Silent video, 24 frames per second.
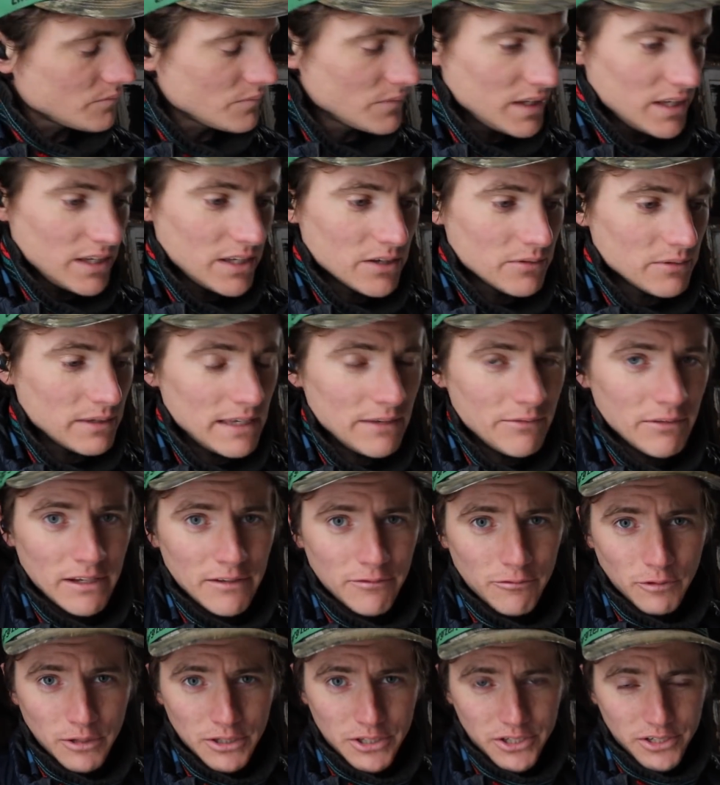you know, even
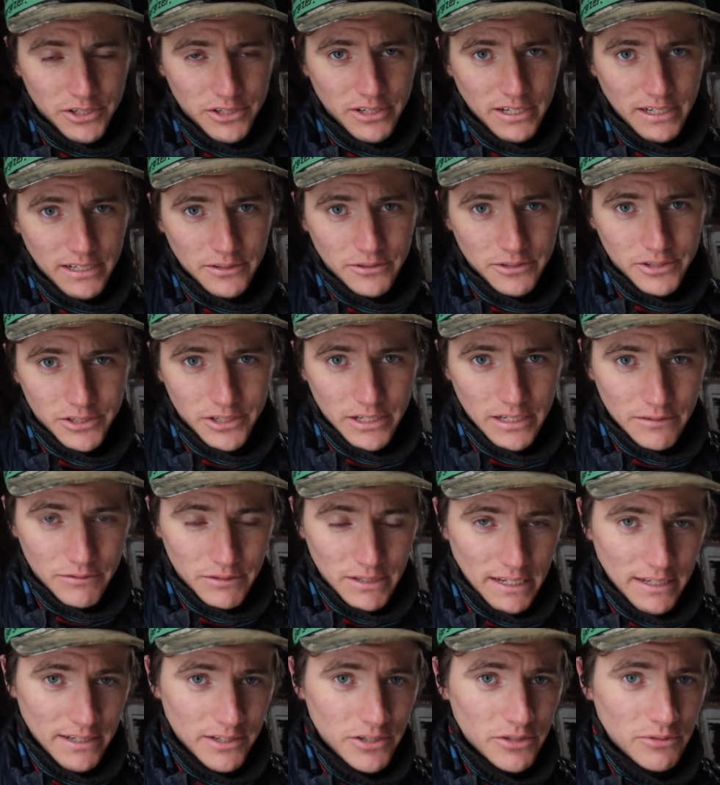if what you're trying to achieve
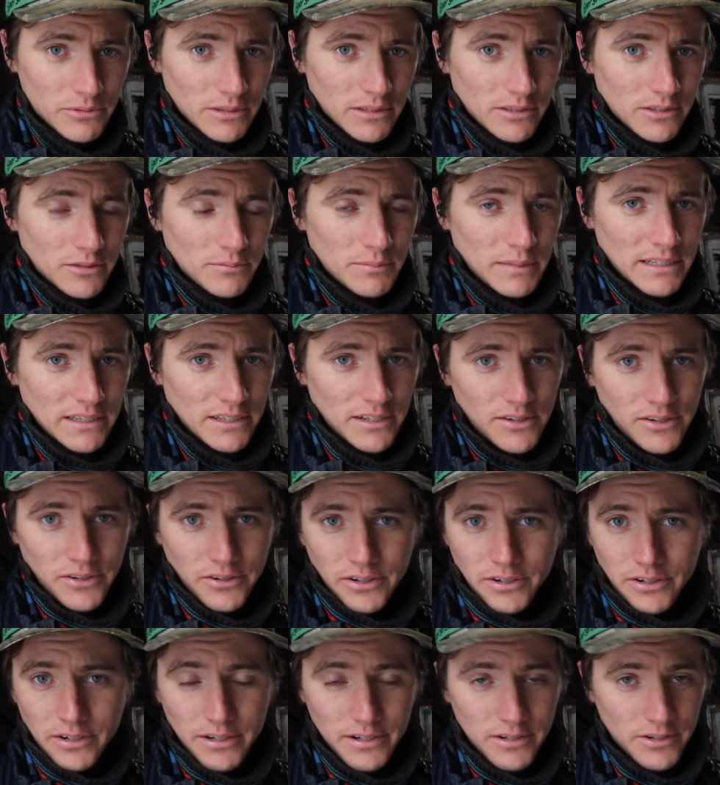takes you a little bit
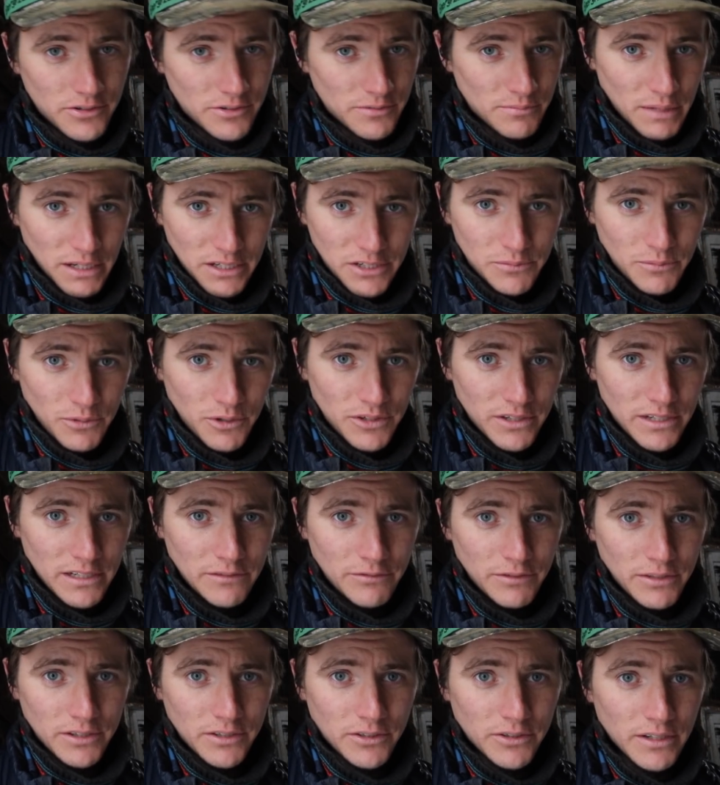longer or is much more
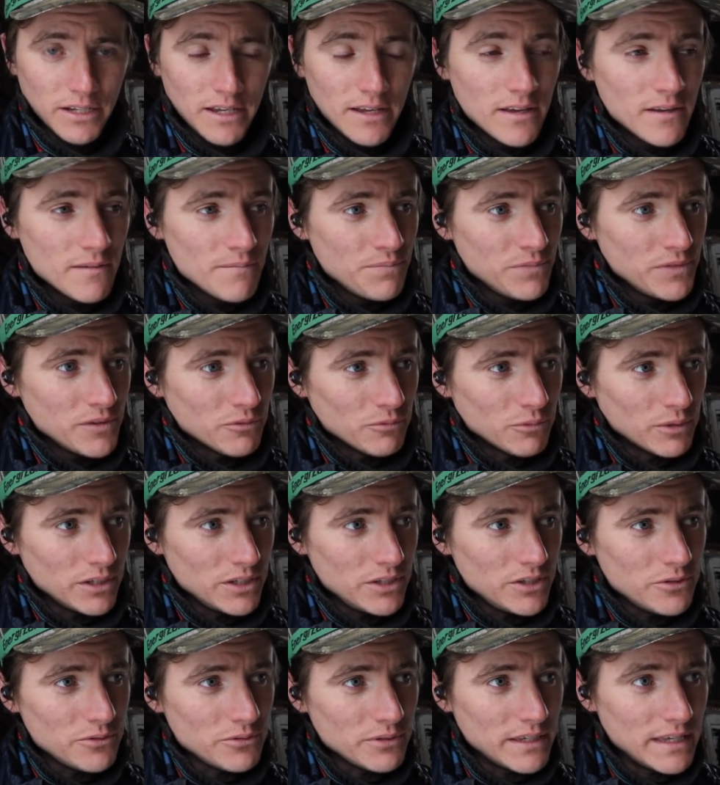difficult, when
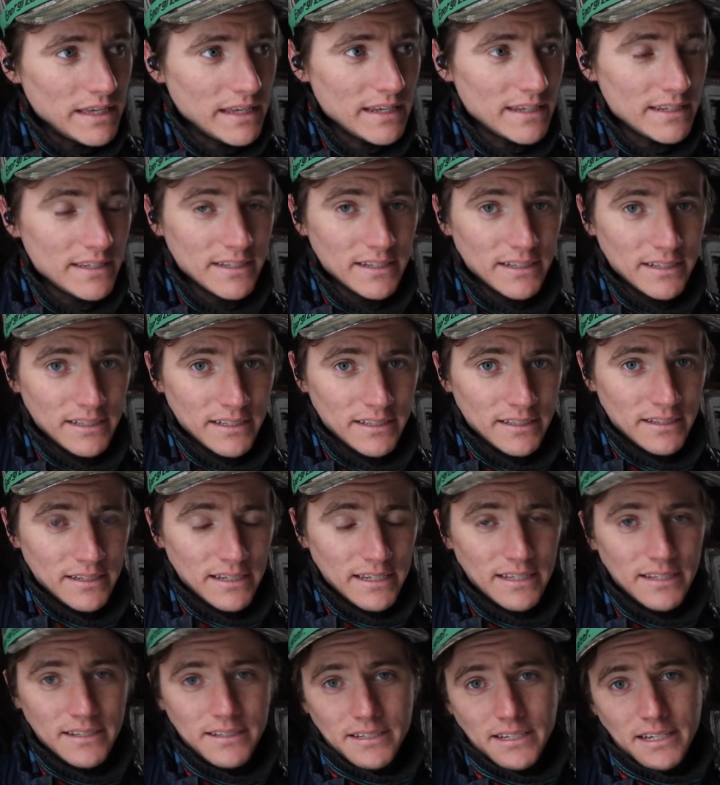you get it done
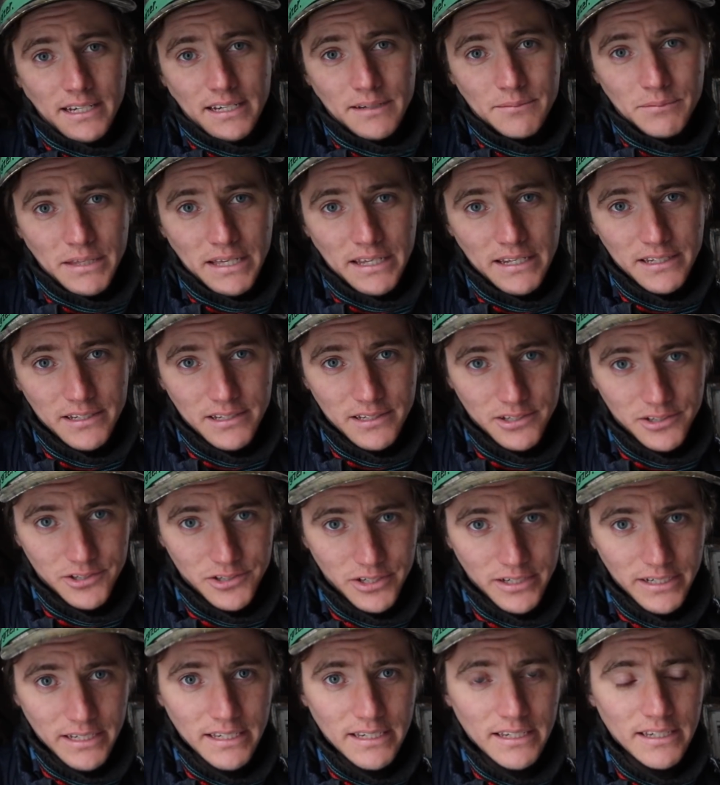in a time that it is
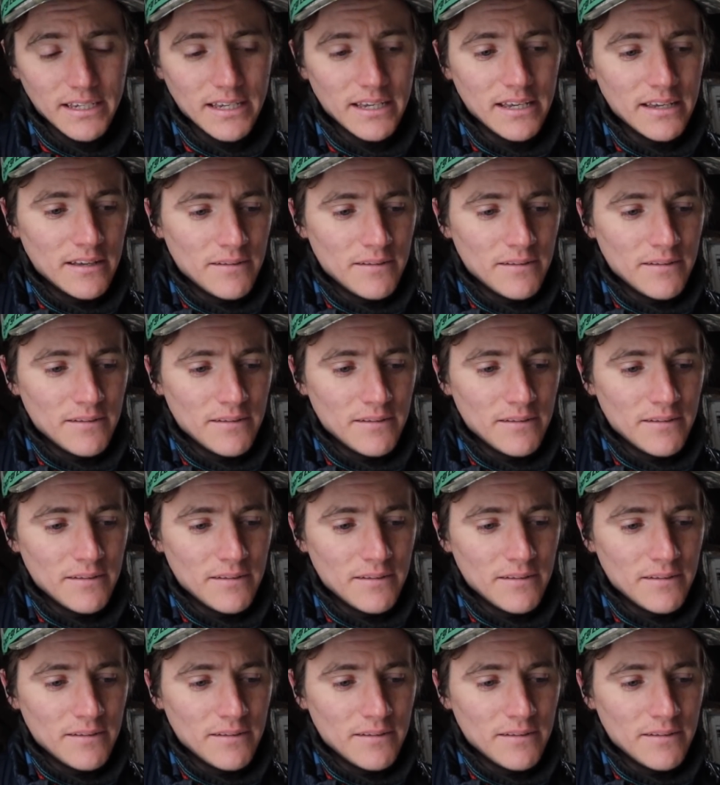tricky,